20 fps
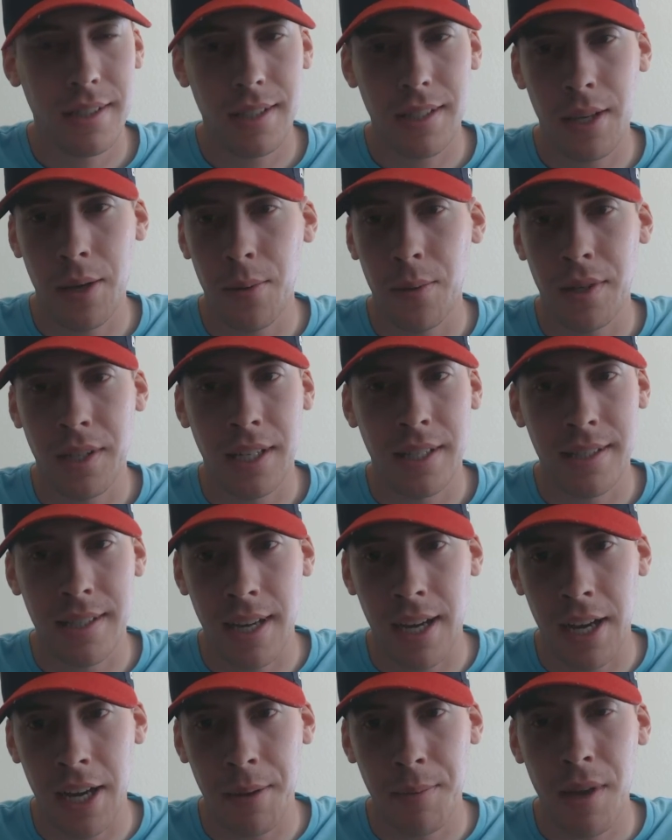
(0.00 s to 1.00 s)
He would need
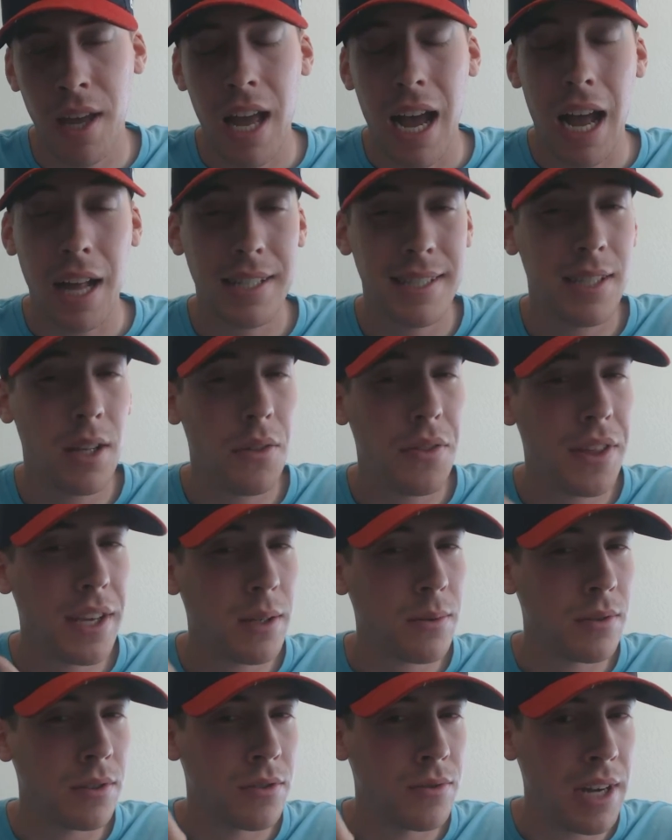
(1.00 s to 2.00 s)
time. I still
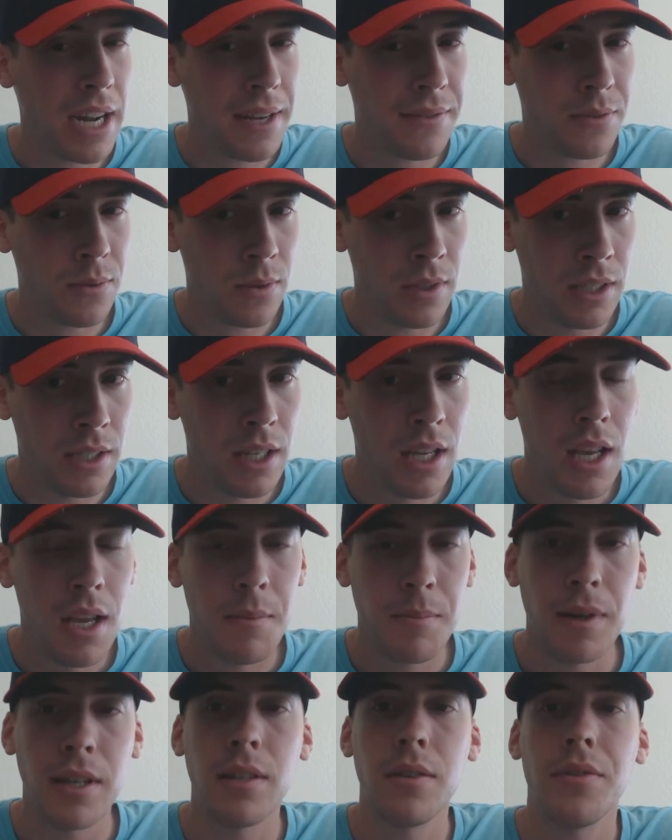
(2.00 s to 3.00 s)
think we'll draft one,
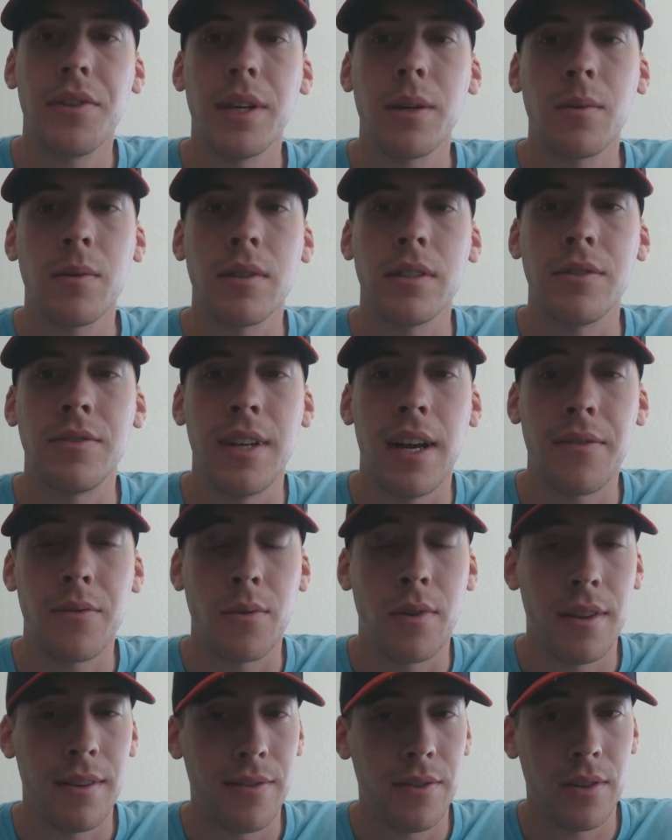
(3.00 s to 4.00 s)
but I don't think we're going to draft
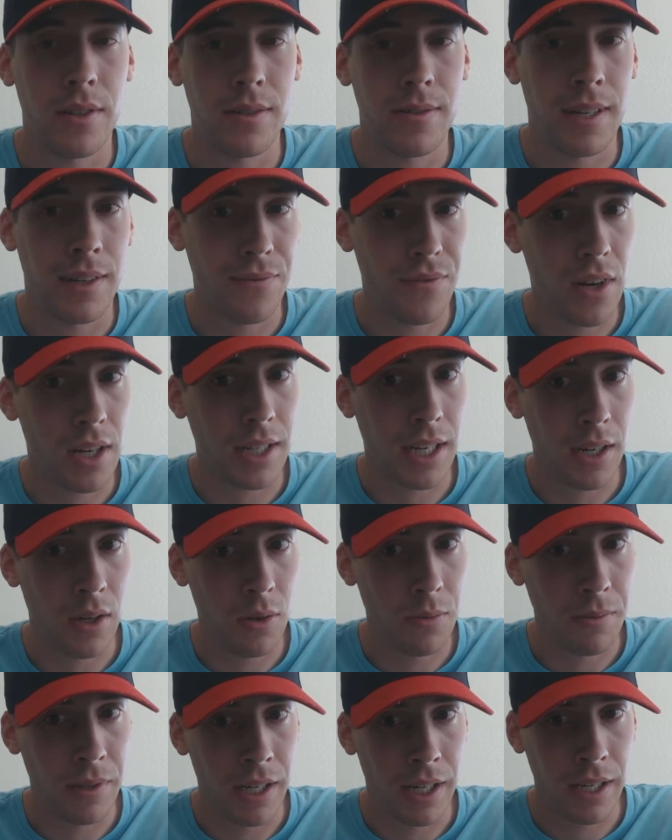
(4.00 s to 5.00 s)
one in the 1st round. Fuck, I
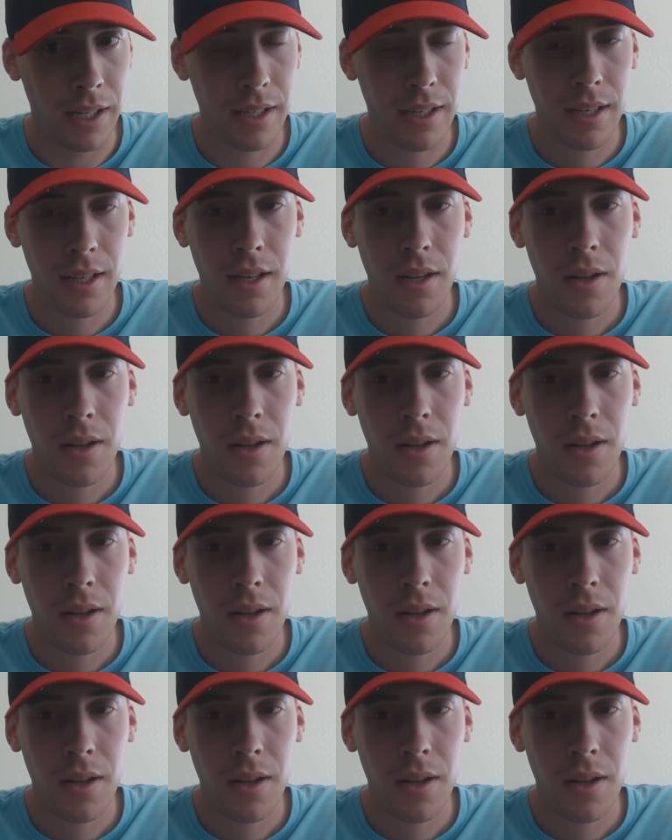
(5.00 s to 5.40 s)
hope not.